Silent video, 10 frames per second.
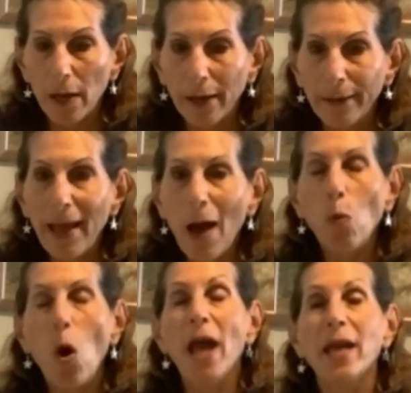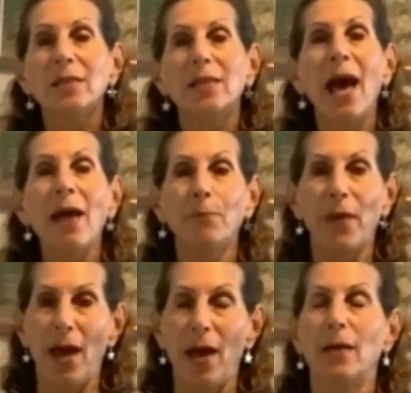Now, why is that
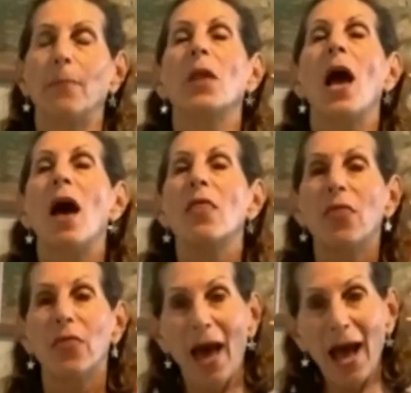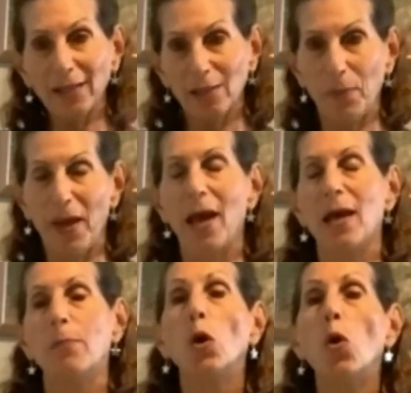bad? That's
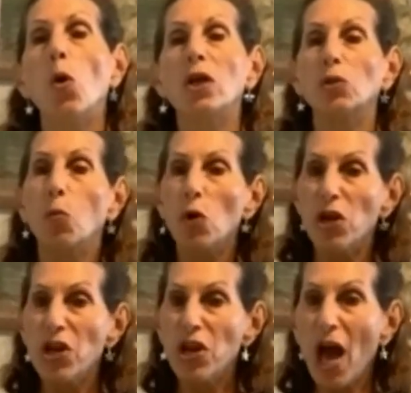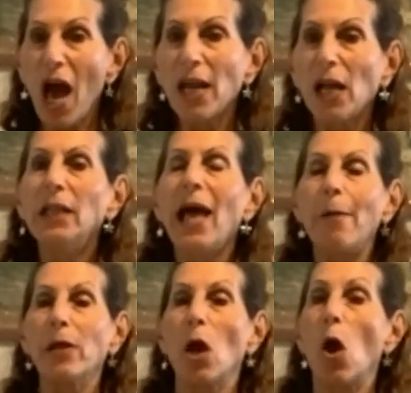bad because we're not
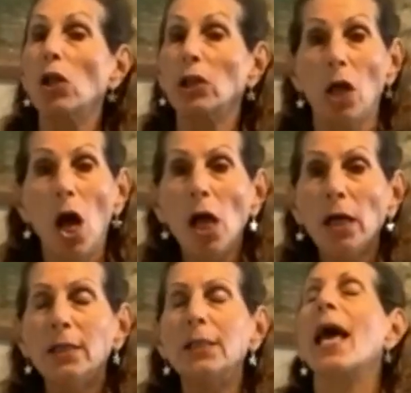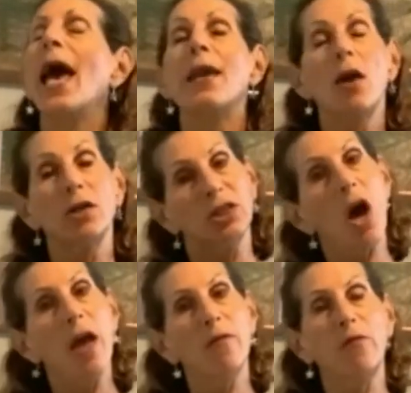allowing our lungs and our
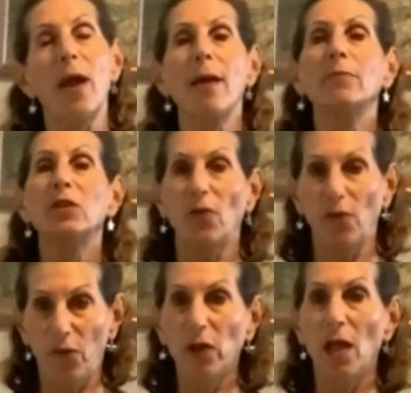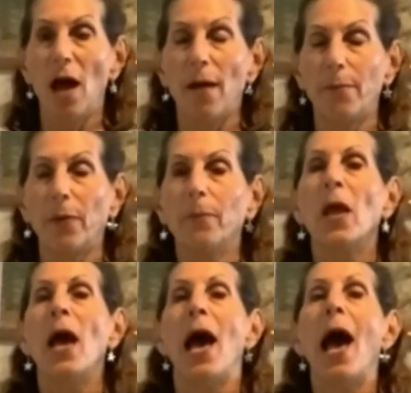diaphragm to fill up.
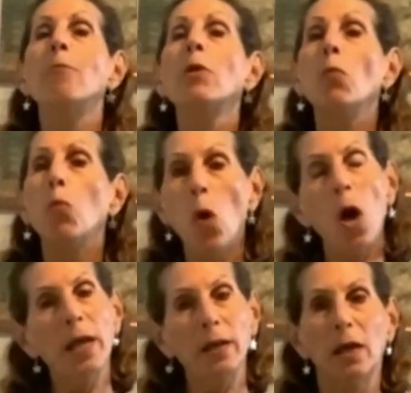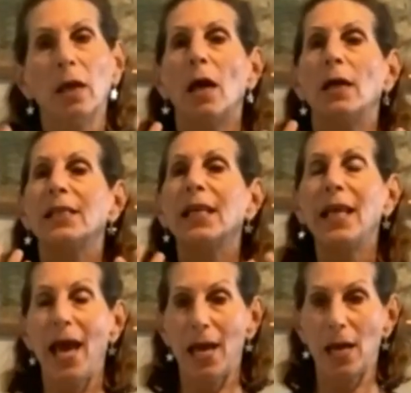And we want to
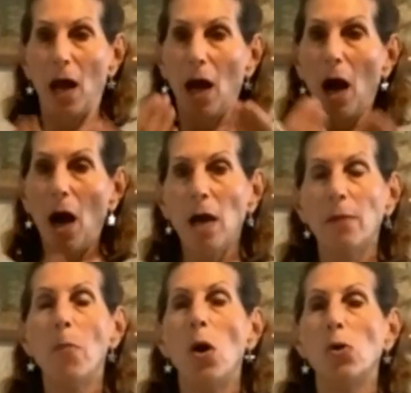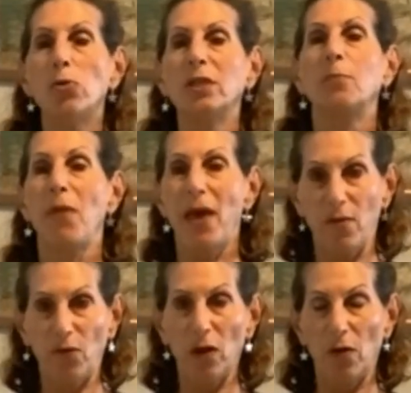get utmost
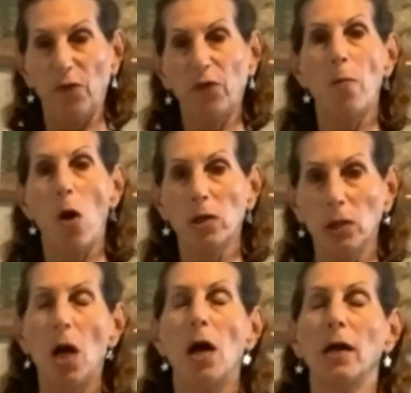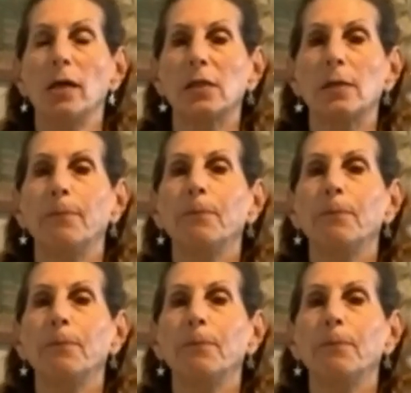benefit from our lungs.